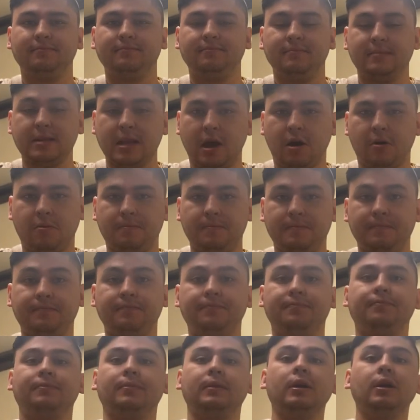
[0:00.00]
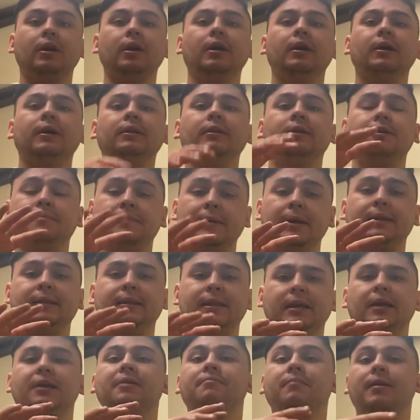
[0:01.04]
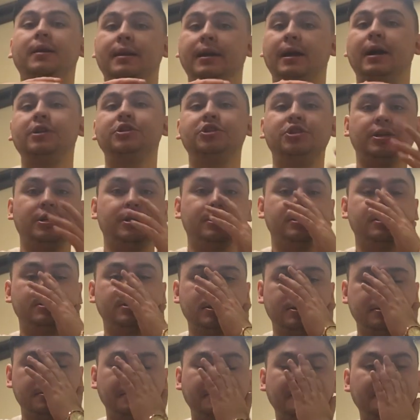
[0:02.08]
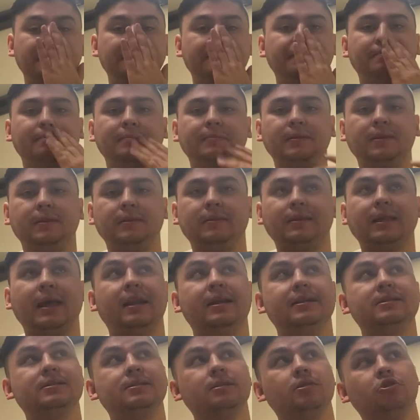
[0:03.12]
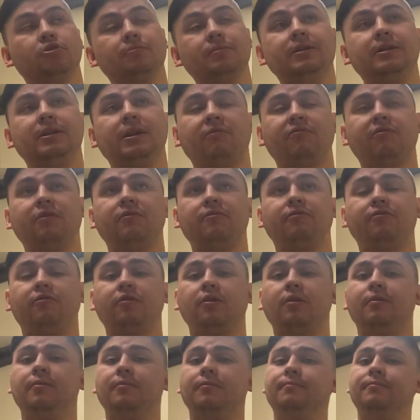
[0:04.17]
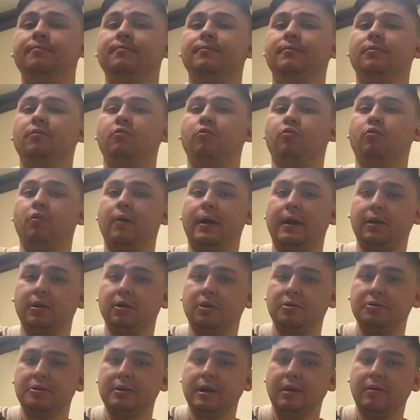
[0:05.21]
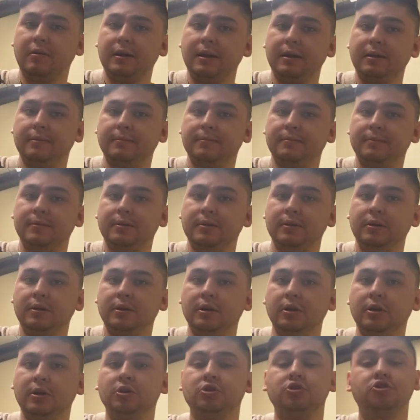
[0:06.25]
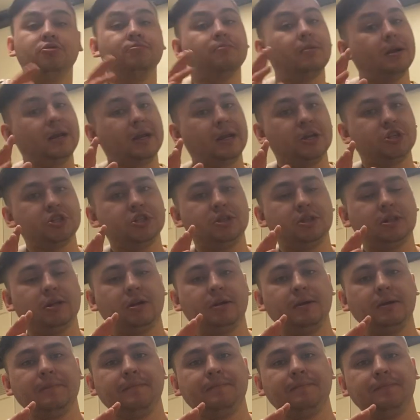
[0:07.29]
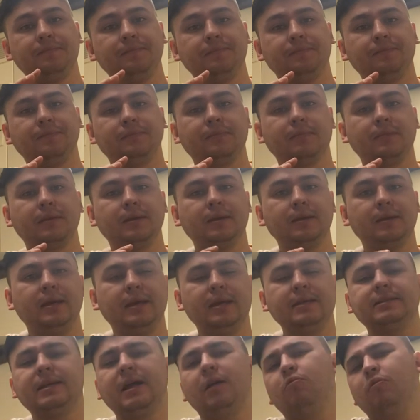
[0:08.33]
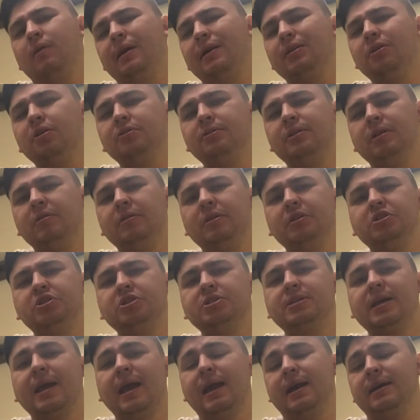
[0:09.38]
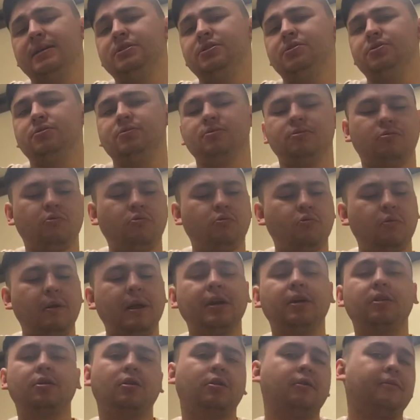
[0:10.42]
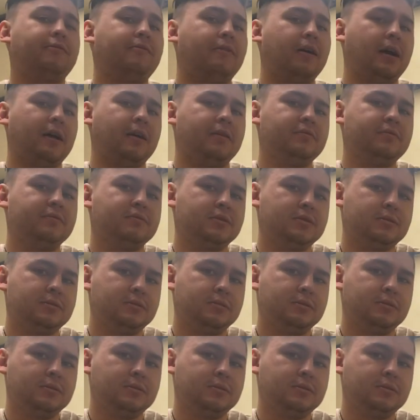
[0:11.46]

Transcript: Now, the big thing in mariachi is that is a little bit different from regular theory to mariachi theory, is that regular theory just has regular 5s.